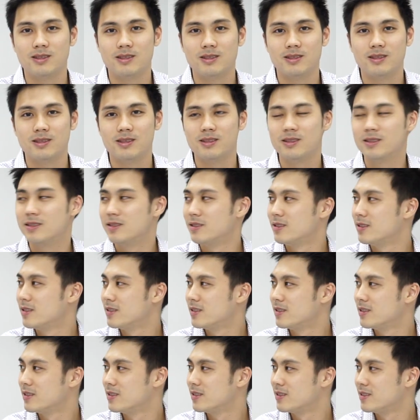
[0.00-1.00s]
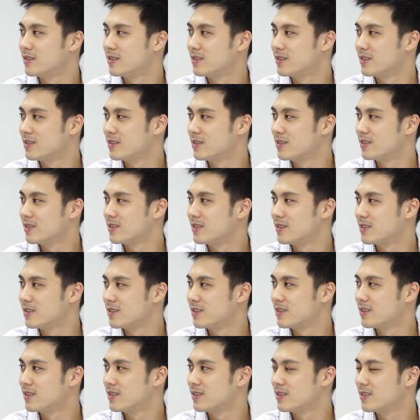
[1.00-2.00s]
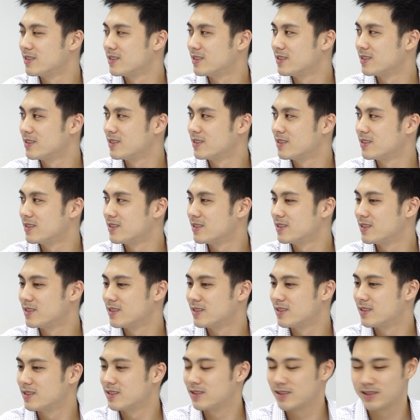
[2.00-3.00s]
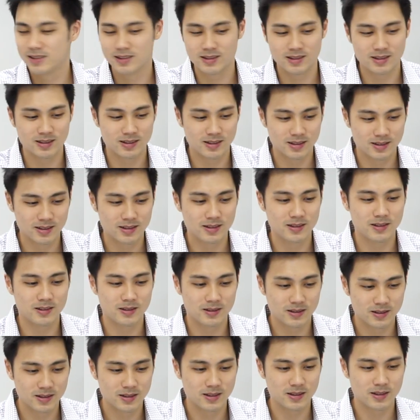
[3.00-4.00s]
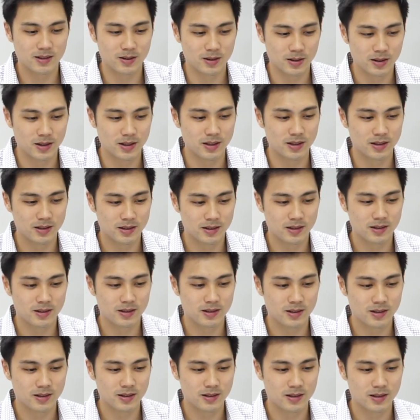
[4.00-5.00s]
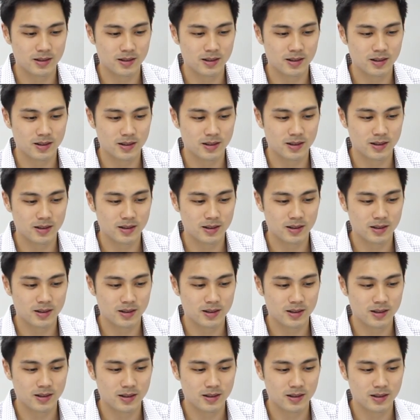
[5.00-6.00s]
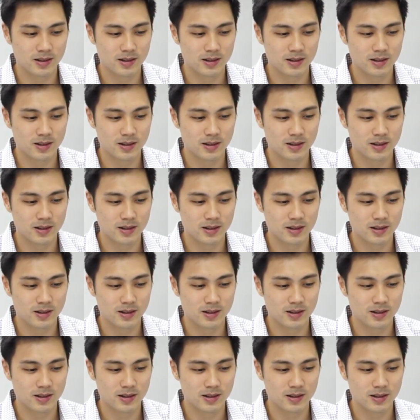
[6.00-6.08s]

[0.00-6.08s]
[no speech]